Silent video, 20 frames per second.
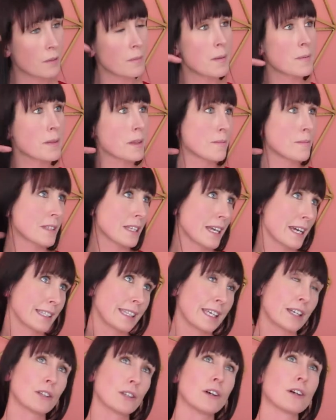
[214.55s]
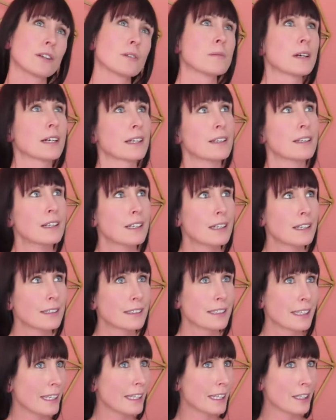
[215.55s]
And I remember them saying that a lot. And I'm like,
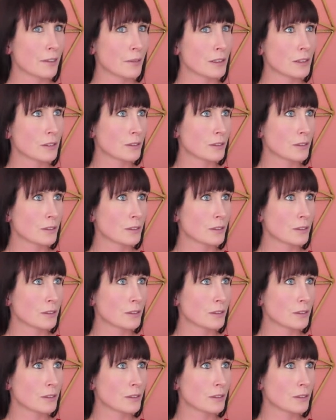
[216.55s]
yeah,